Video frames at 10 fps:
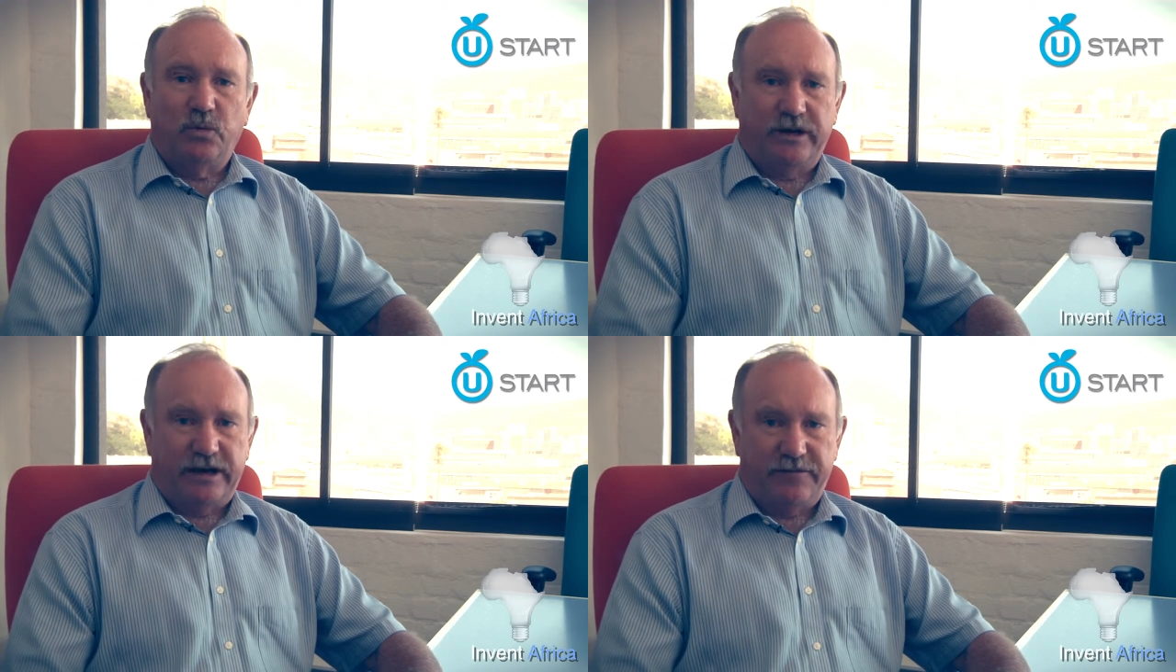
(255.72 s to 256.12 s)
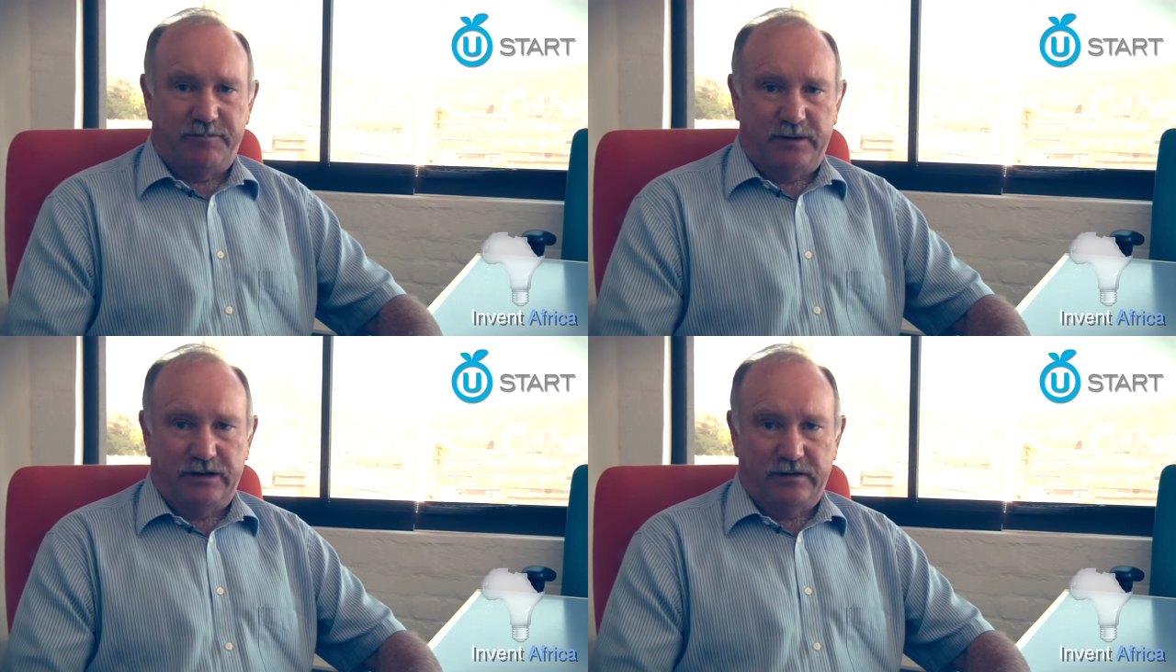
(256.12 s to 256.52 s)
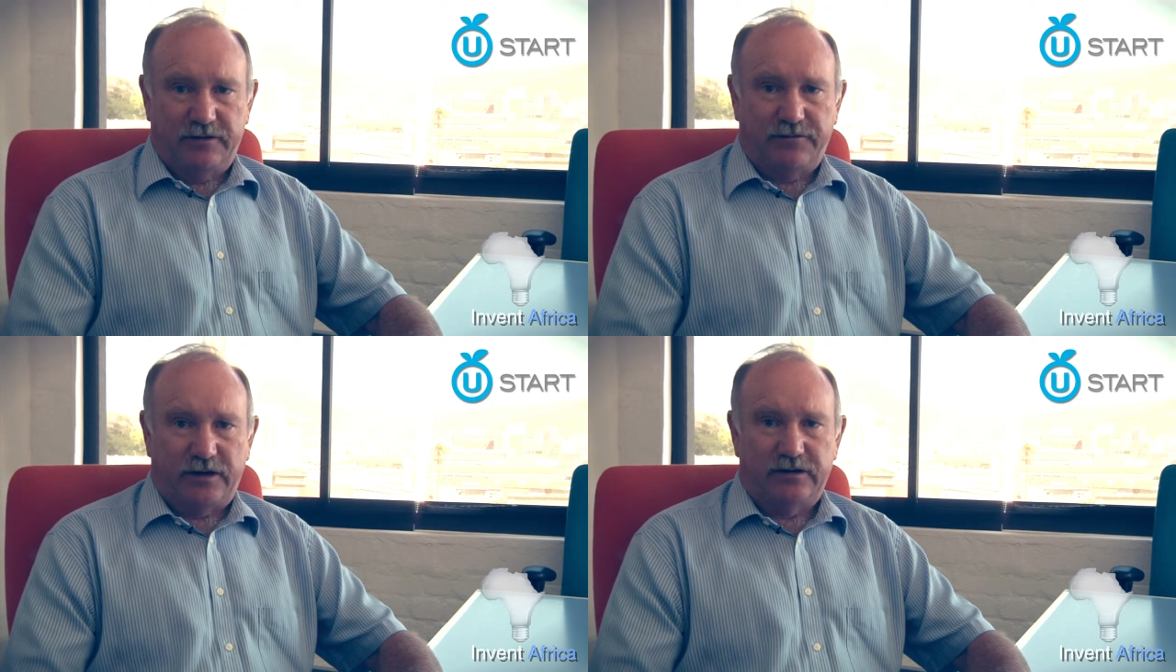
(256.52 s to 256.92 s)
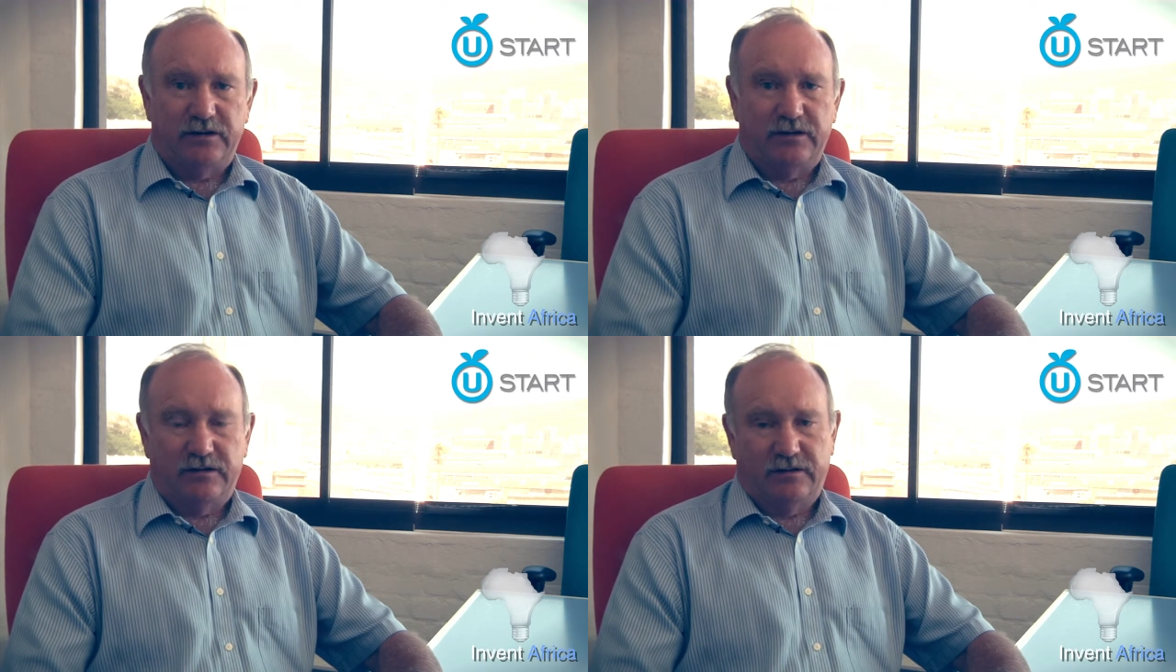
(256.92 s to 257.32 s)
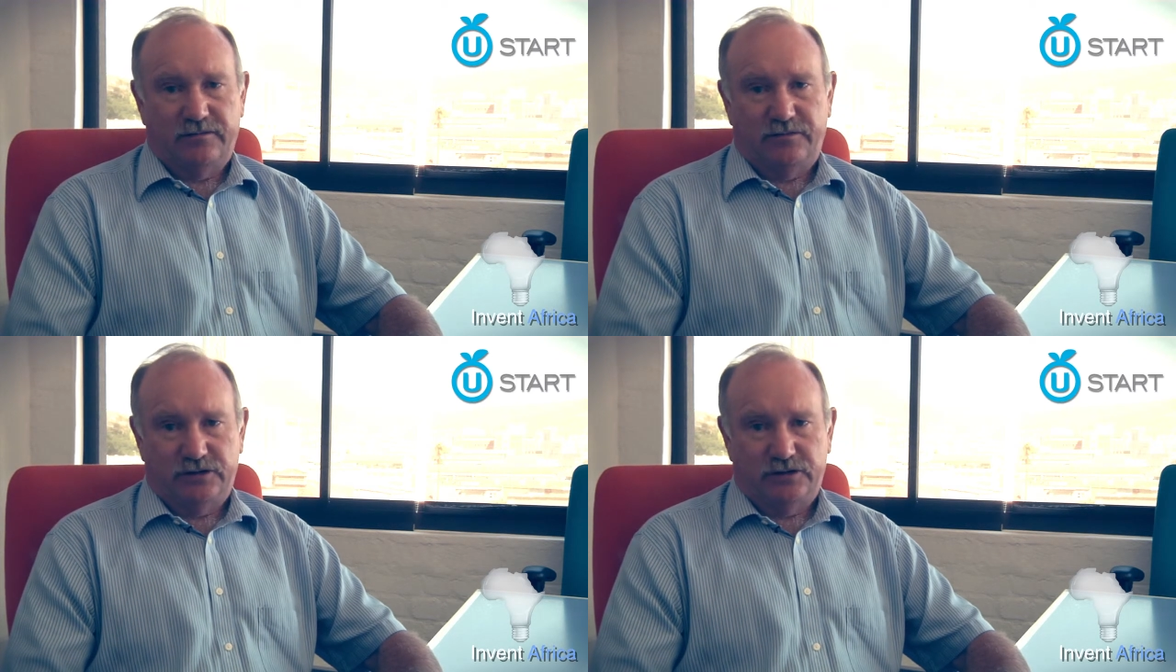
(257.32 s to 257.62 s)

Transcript: We have been funded